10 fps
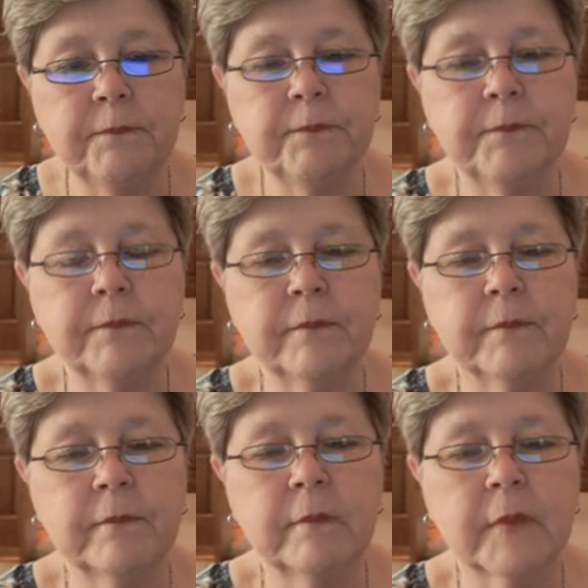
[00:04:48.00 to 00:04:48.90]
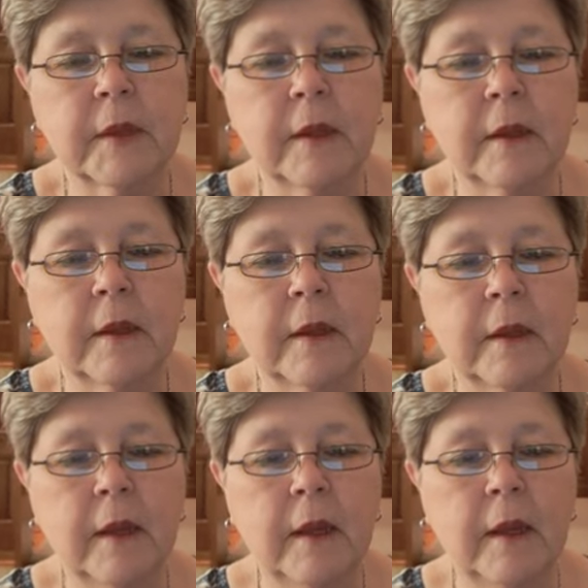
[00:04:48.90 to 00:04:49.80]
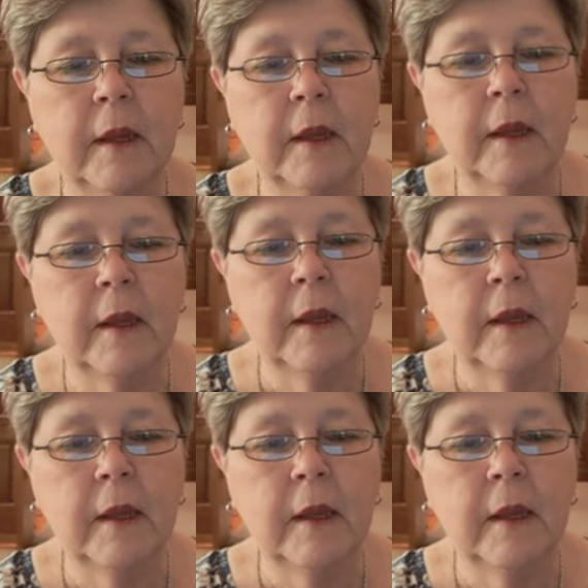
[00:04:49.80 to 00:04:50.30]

Nobody speaks.